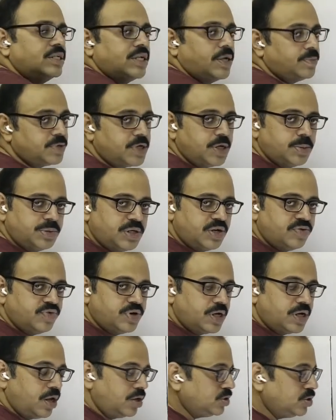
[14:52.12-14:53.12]
subscription
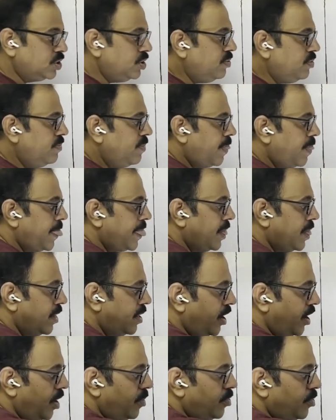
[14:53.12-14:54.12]
word also.
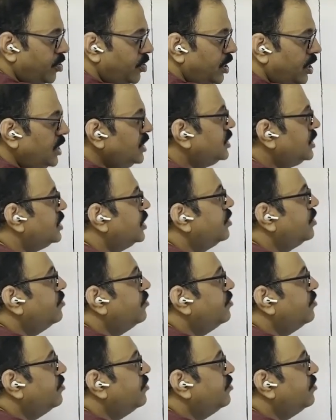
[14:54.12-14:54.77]
Amount is